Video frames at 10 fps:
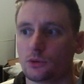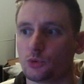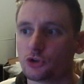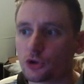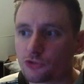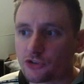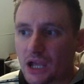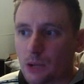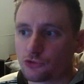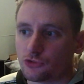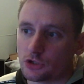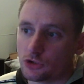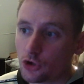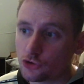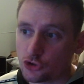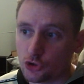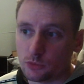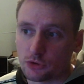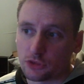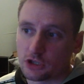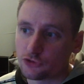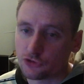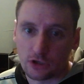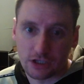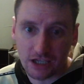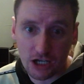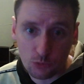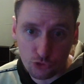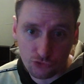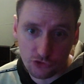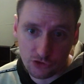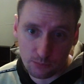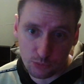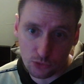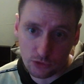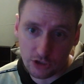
When it comes to capturing non-human things, so like animals for example,